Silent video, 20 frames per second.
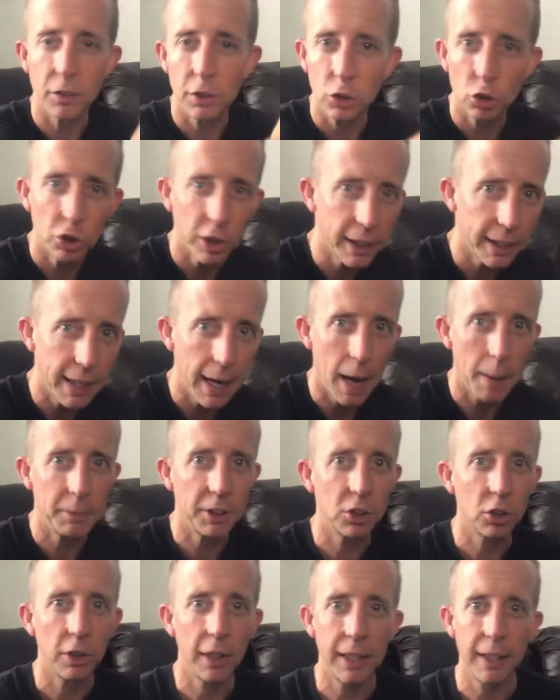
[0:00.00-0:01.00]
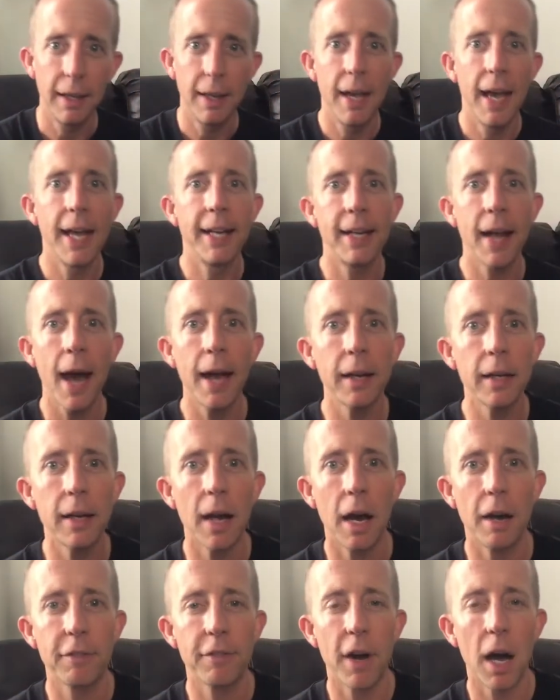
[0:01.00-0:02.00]
and trigonometry and not
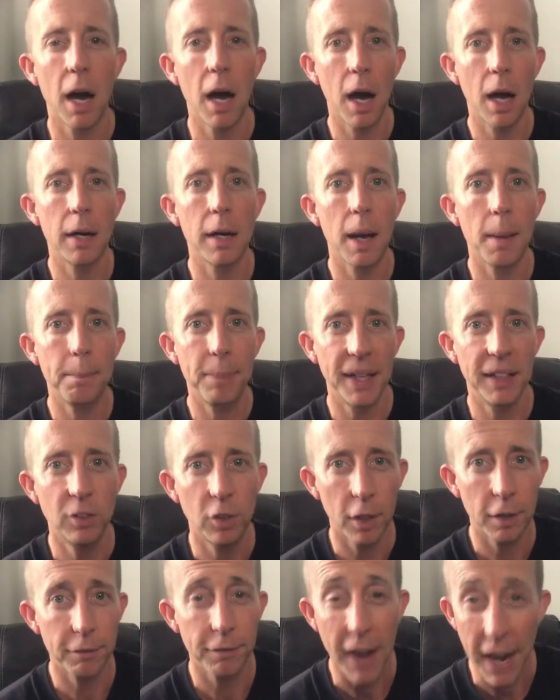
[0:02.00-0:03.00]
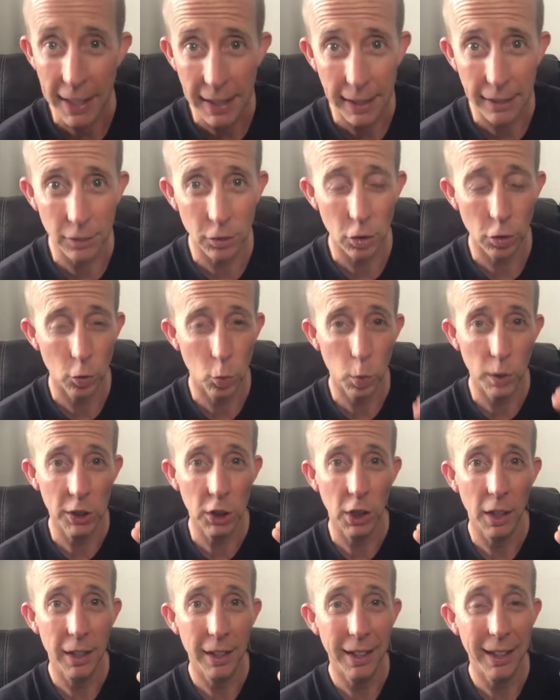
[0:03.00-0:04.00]
enough on basic finances,
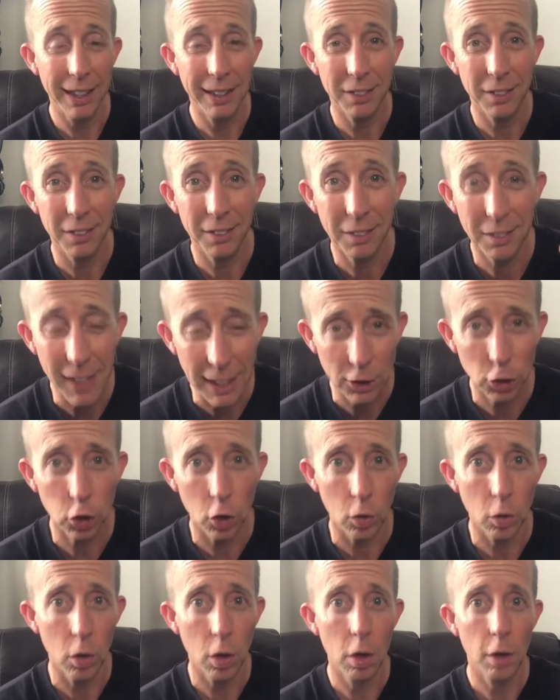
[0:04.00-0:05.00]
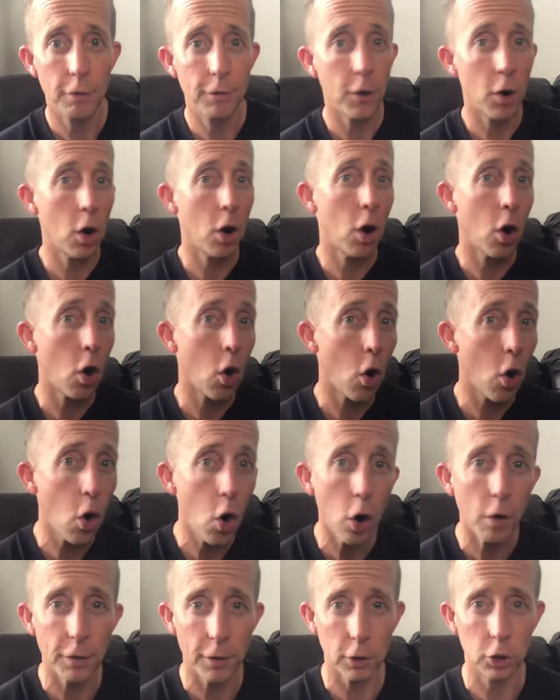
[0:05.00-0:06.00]
which is essential for
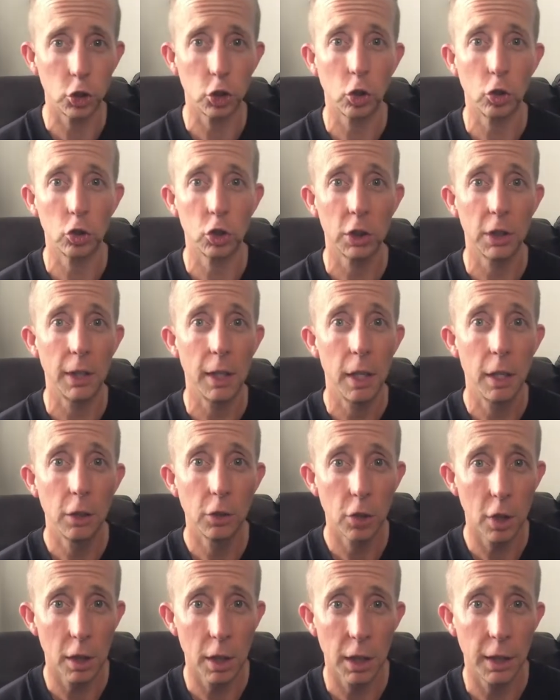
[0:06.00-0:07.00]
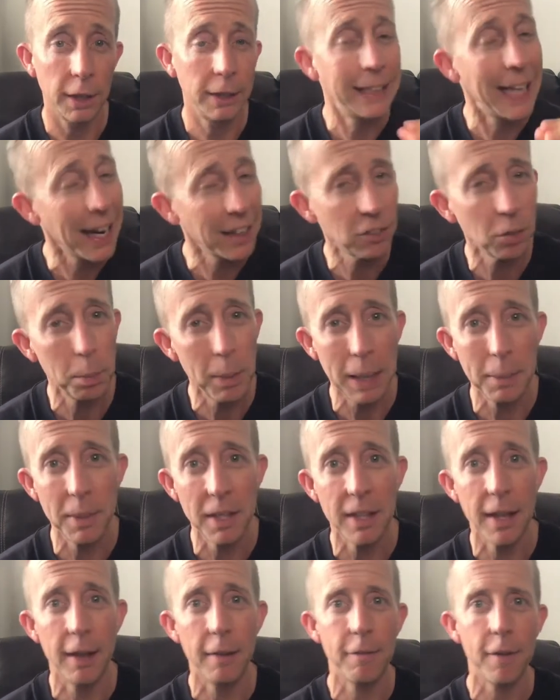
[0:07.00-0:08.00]
all of our children to learn. Yes, maybe
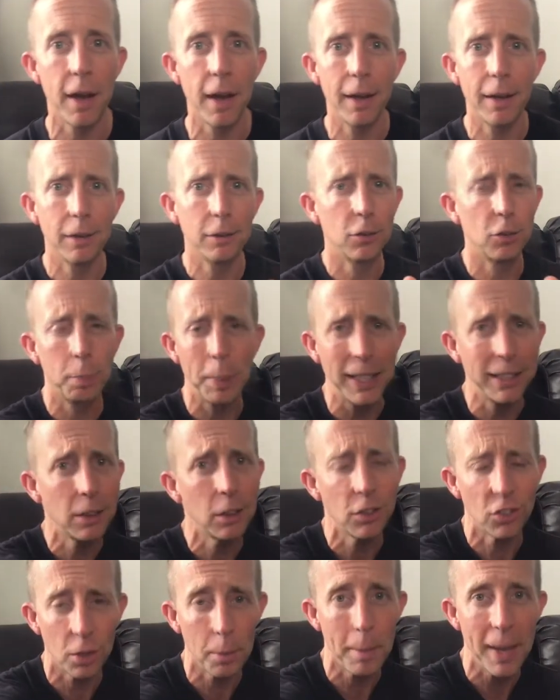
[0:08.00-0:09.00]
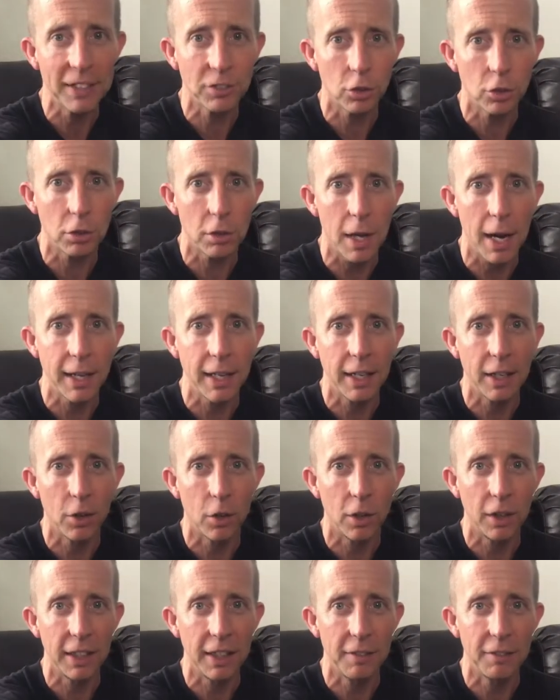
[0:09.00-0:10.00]
they've spent a semester on it
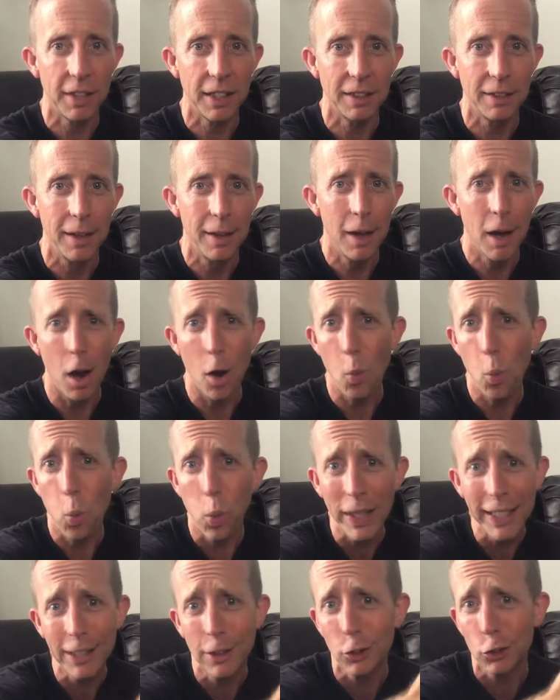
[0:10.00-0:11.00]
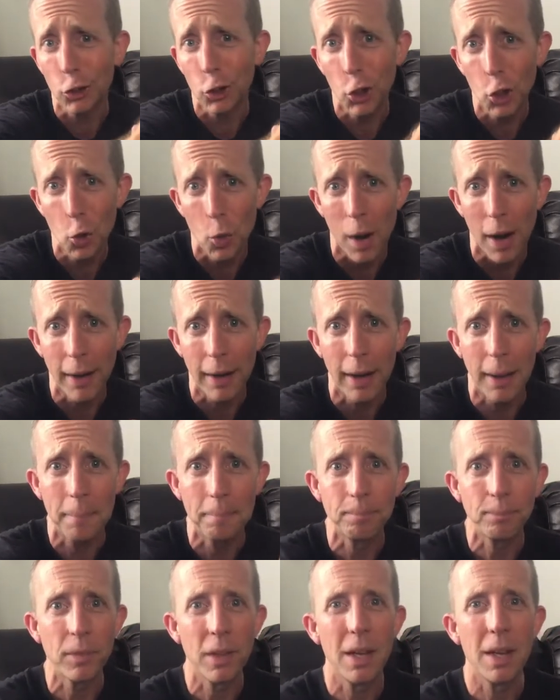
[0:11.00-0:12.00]
or even a week or two on it,
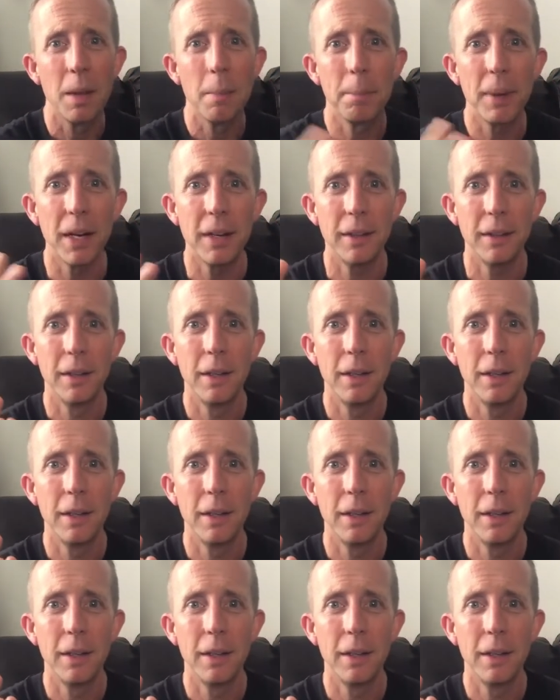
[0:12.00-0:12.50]
but